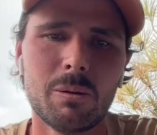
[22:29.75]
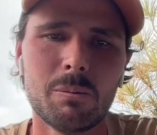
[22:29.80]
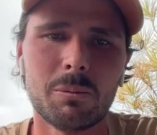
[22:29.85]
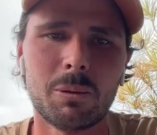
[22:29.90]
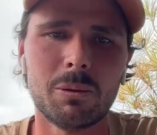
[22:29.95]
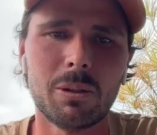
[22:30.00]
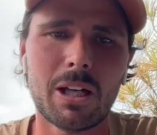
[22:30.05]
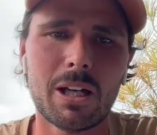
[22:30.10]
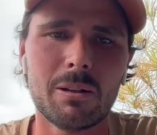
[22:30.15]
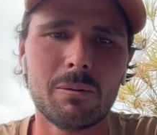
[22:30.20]

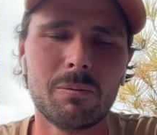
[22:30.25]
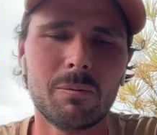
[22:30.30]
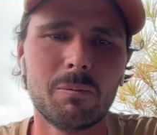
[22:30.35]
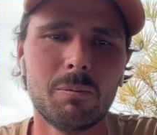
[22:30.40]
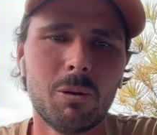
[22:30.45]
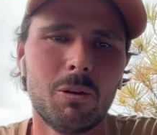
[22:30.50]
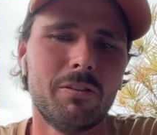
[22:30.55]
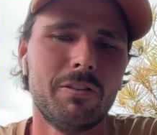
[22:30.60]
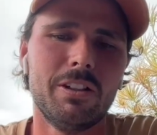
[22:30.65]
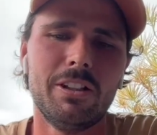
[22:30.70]
pull out
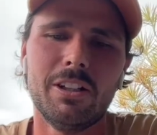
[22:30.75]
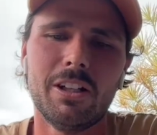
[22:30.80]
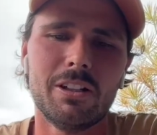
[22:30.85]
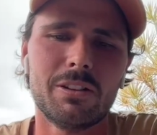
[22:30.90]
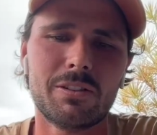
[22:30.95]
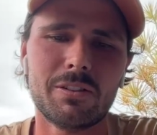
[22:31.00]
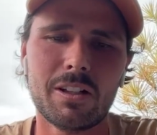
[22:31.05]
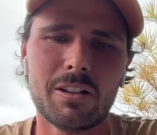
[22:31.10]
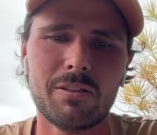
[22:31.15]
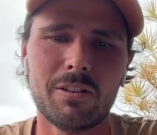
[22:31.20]
more
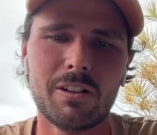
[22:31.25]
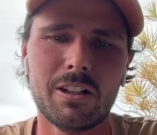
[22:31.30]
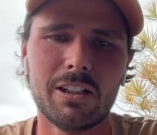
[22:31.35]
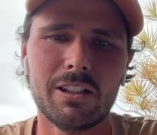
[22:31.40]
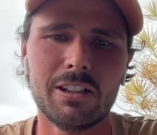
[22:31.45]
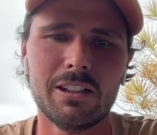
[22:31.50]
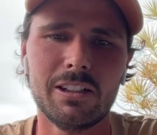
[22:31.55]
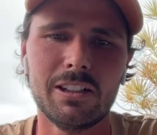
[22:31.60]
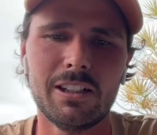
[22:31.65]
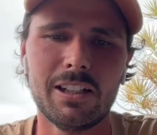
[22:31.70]
videos to everyone,
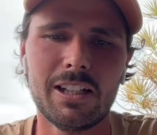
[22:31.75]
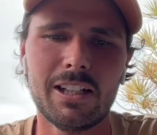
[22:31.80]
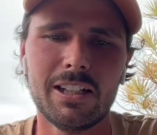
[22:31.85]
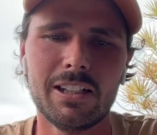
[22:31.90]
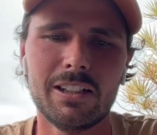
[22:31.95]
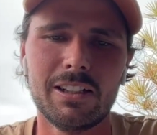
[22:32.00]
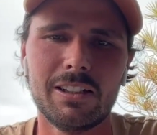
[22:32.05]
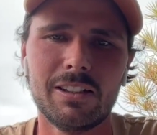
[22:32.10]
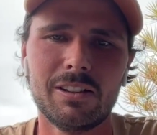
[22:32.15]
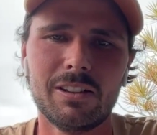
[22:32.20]
and
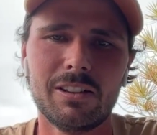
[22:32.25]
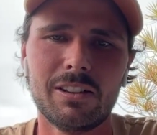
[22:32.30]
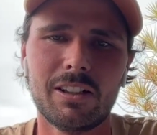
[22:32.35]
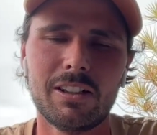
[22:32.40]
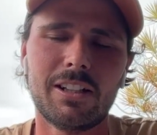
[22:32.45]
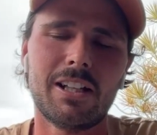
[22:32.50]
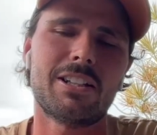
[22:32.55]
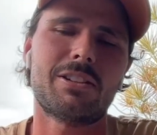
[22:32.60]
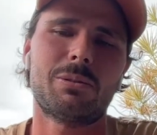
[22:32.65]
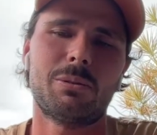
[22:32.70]
and
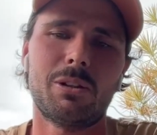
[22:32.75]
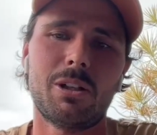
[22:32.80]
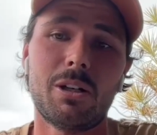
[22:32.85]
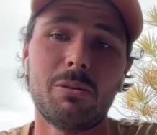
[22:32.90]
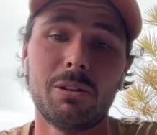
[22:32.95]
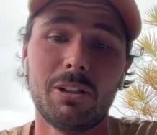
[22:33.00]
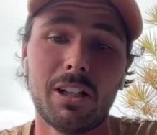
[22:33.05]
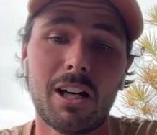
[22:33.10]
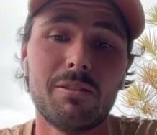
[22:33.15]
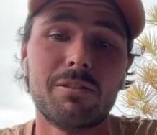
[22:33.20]
that's what I
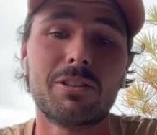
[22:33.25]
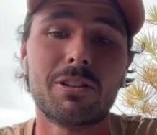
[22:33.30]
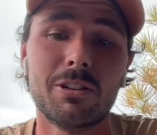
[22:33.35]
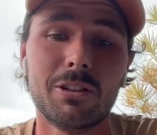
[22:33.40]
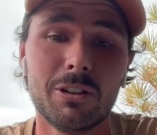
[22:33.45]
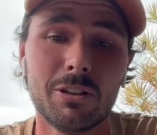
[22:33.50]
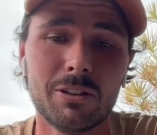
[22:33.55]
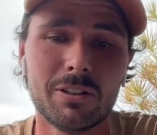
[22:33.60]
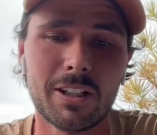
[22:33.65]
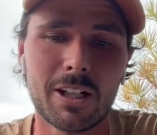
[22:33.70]
would love to
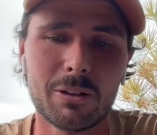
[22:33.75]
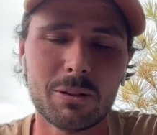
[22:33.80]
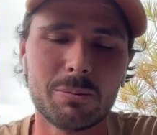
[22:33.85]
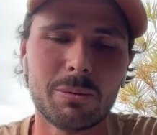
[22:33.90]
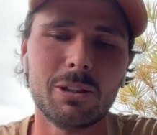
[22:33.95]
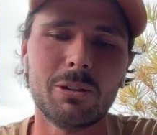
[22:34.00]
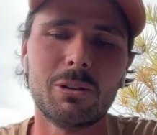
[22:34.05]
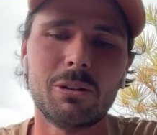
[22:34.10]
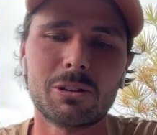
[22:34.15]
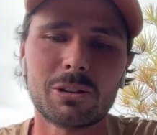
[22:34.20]
do. That would
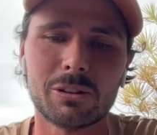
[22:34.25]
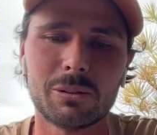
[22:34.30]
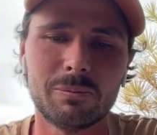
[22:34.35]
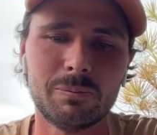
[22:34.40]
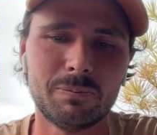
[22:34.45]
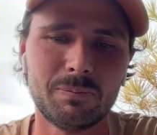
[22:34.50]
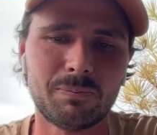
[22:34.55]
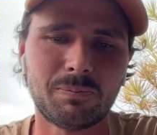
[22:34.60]
be awesome.